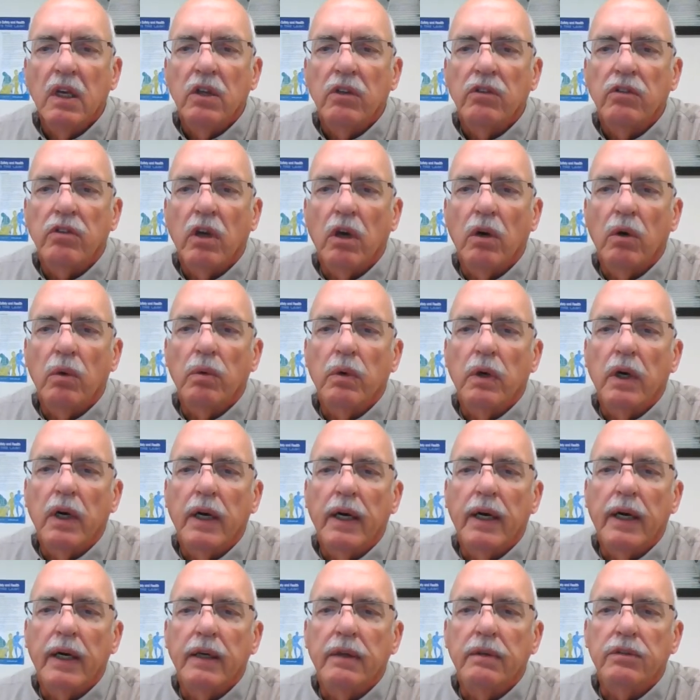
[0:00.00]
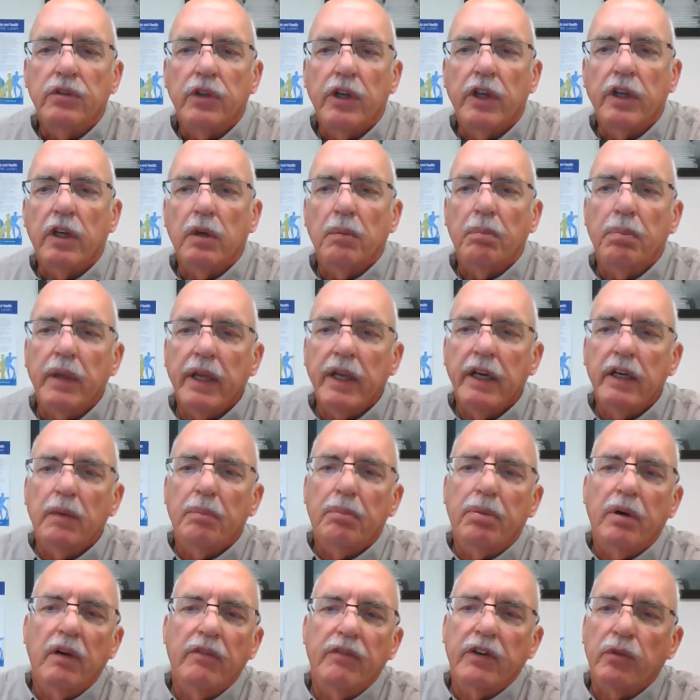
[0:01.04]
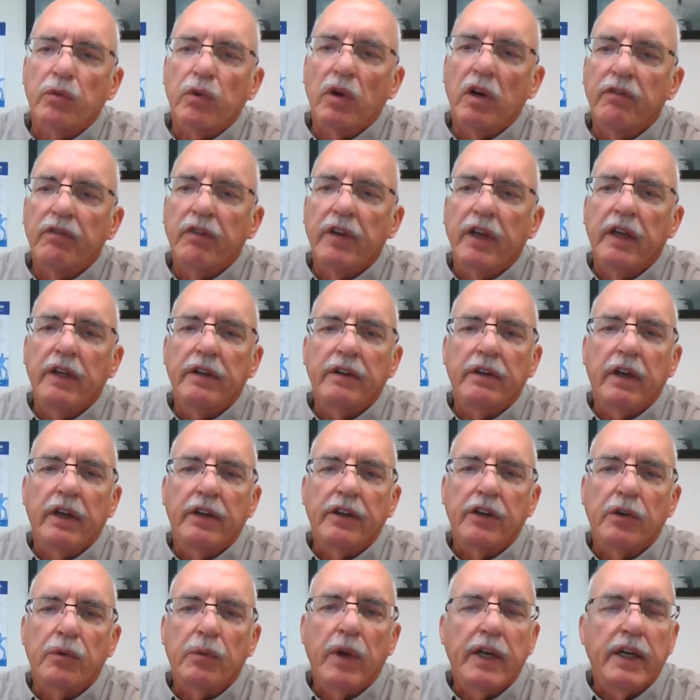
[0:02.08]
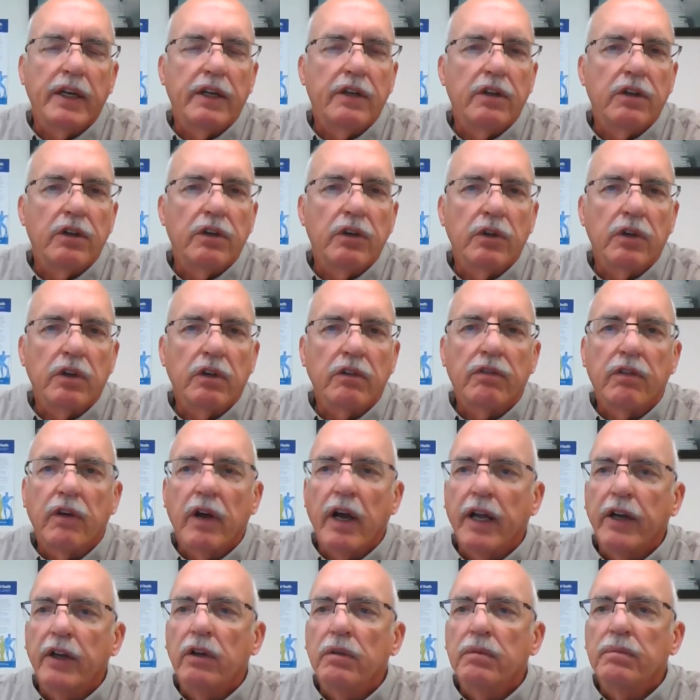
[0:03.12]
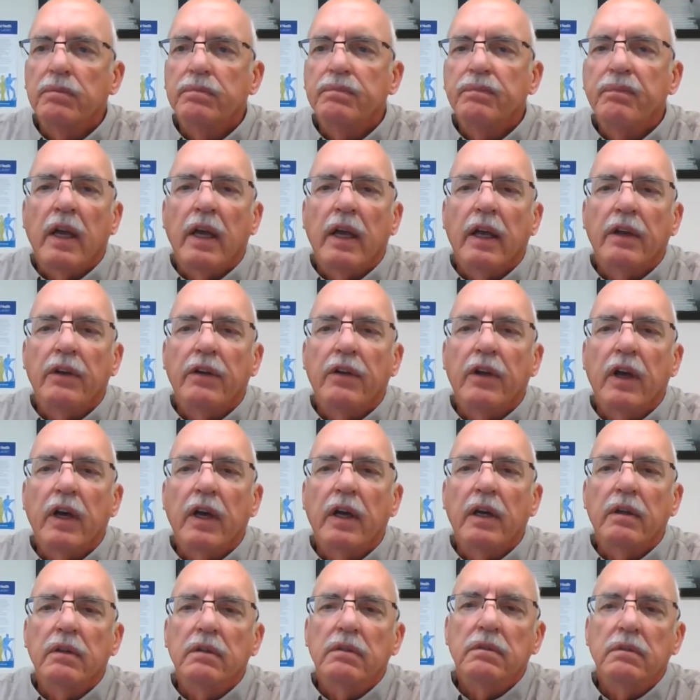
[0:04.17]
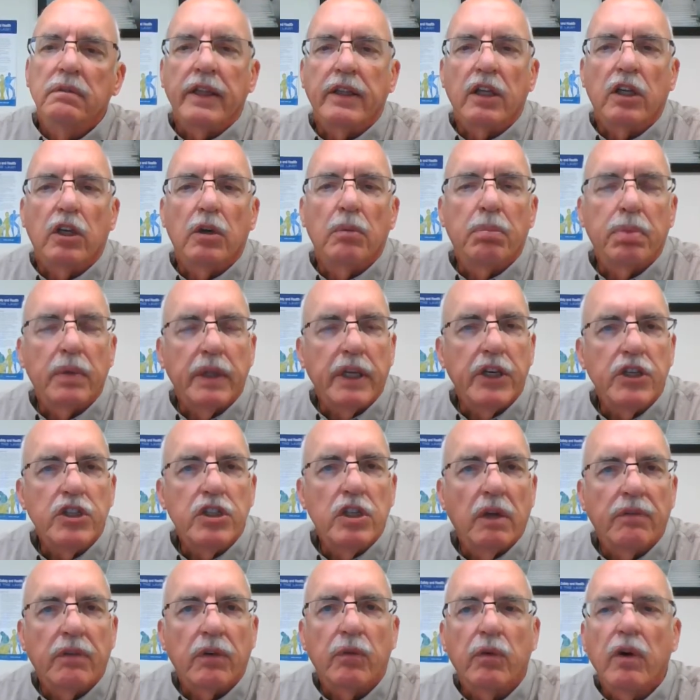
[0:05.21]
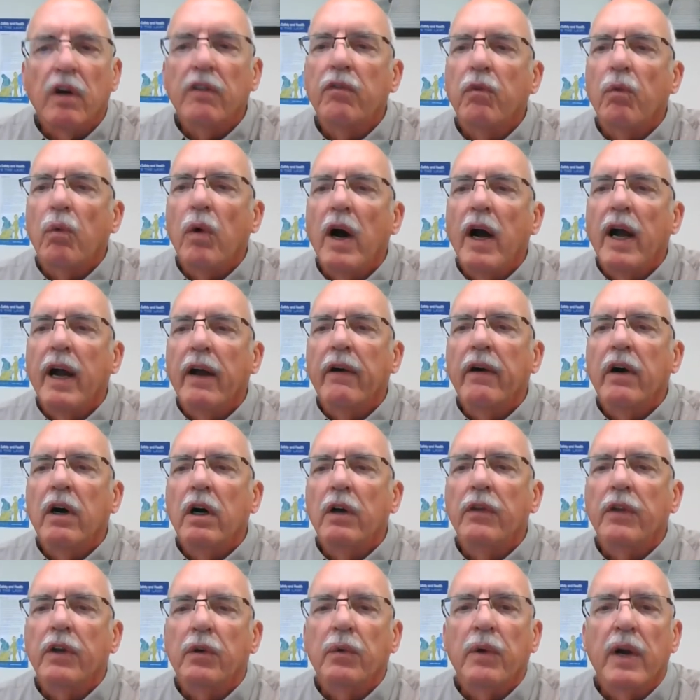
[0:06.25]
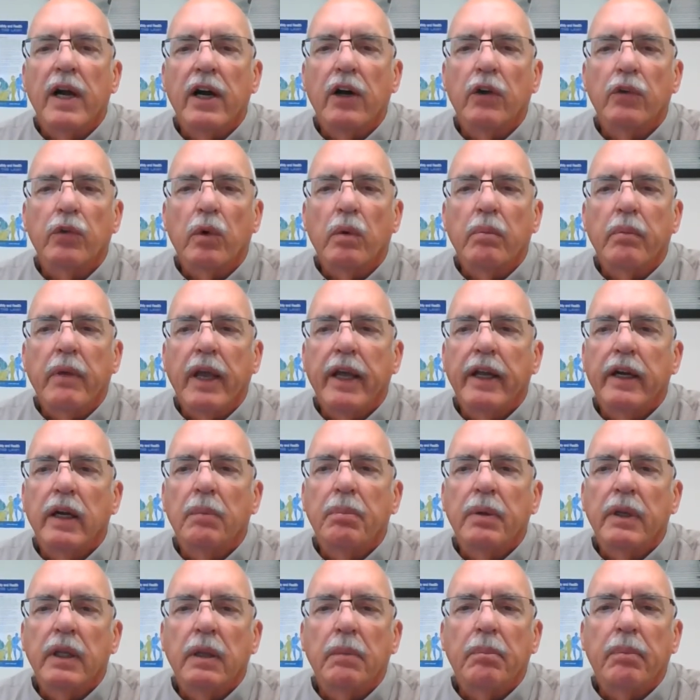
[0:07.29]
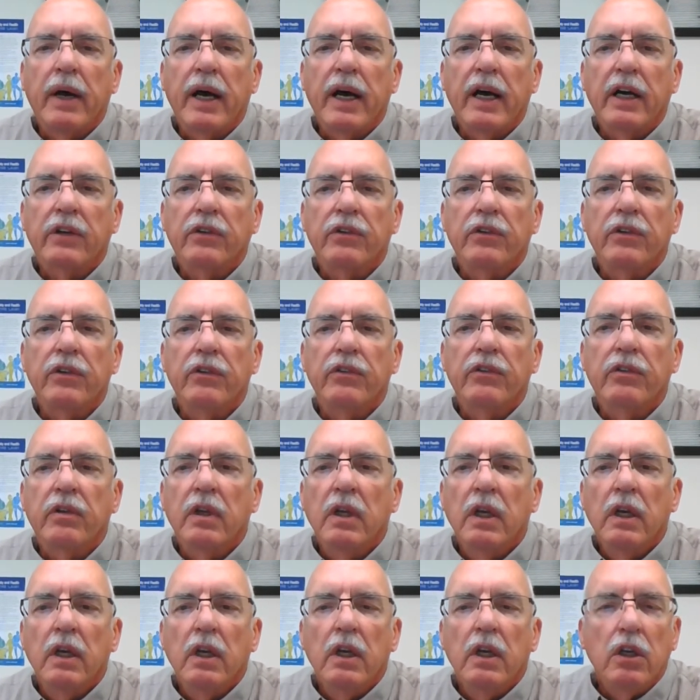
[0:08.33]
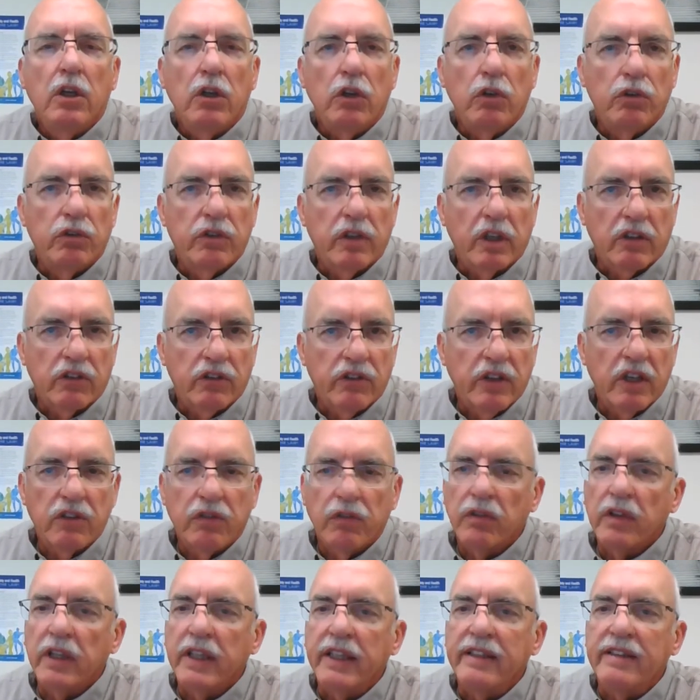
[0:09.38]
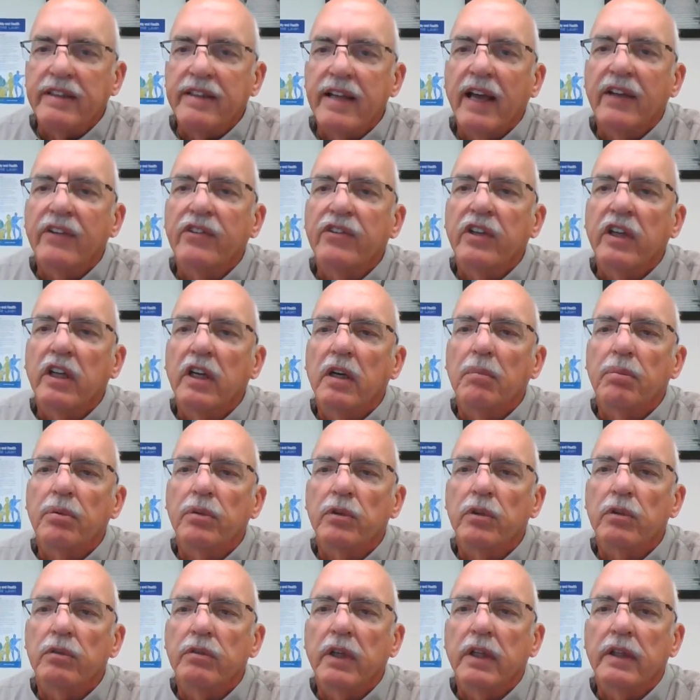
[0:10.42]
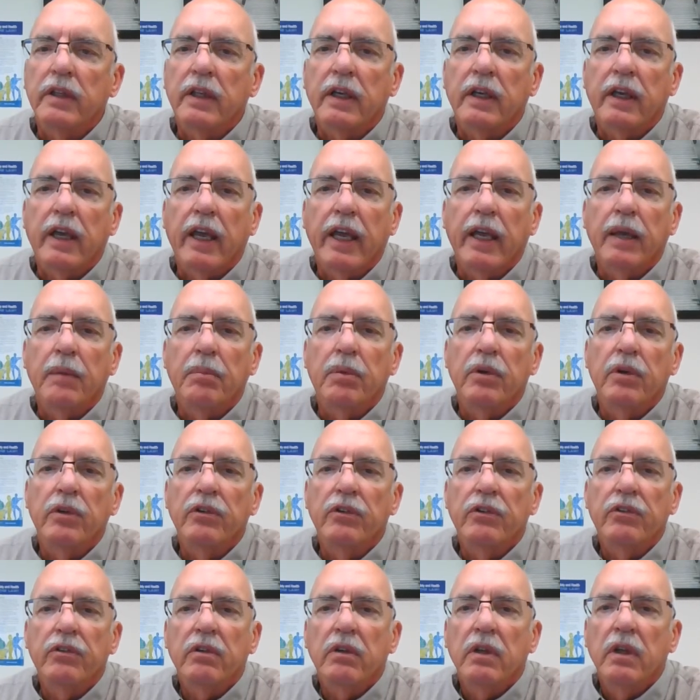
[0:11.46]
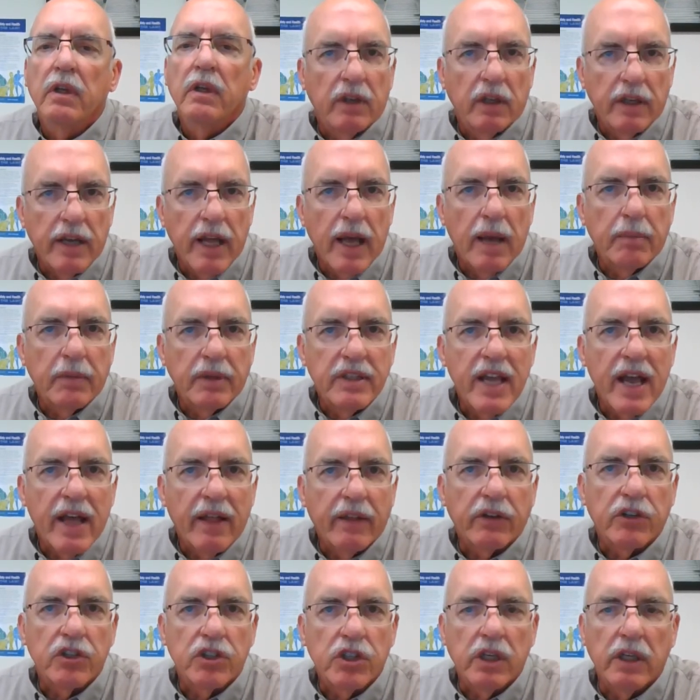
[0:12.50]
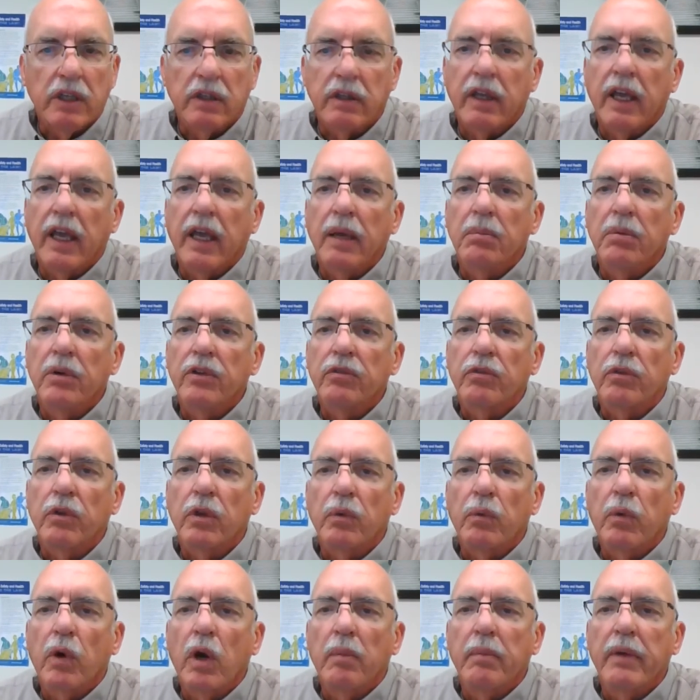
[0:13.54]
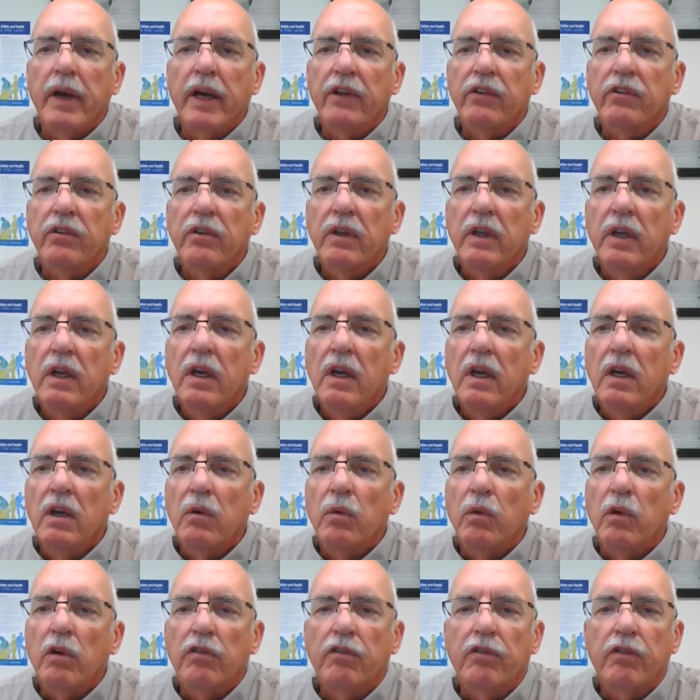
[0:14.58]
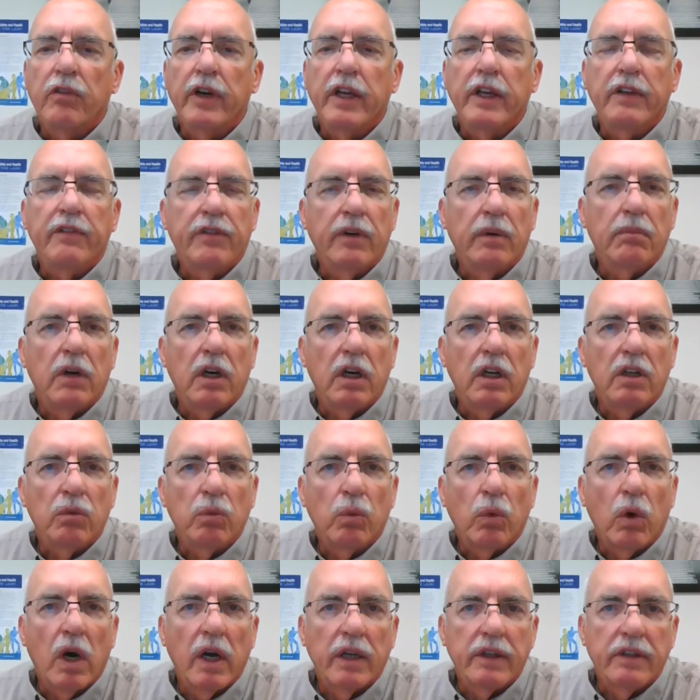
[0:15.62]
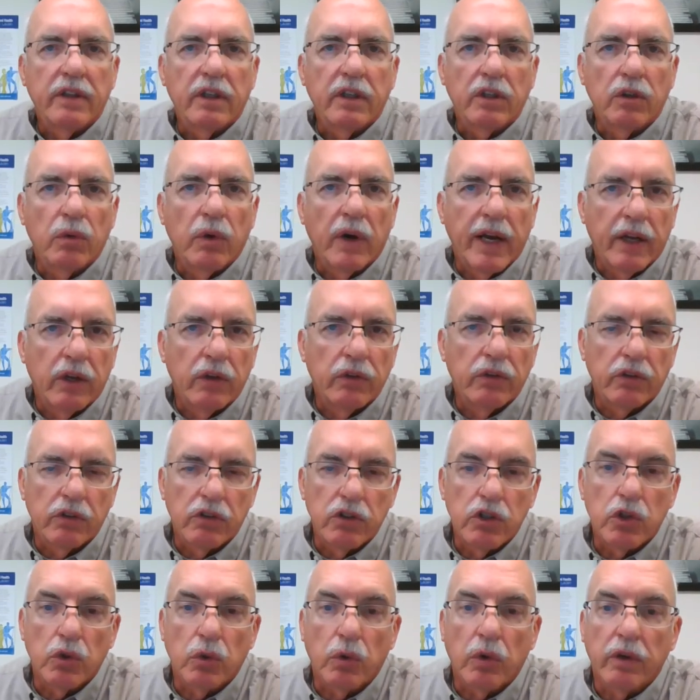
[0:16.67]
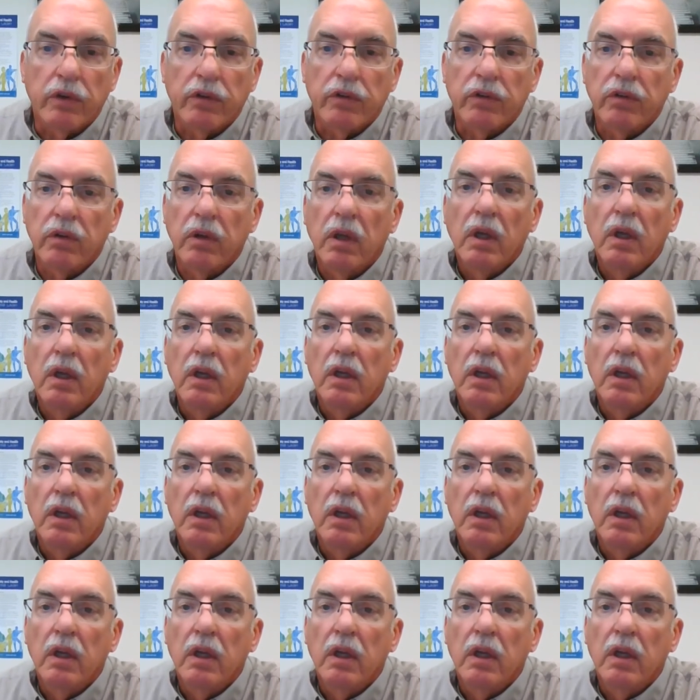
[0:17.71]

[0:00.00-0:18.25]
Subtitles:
So you completed a perfect rough-in and you're ready to do your final. And at the completion of the rough wire, all the grounds were made up in the boxes. You successfully tested and proved that the cables, the non-metallic sheet cables, the Romex, were free from unwanted grounds and shorts.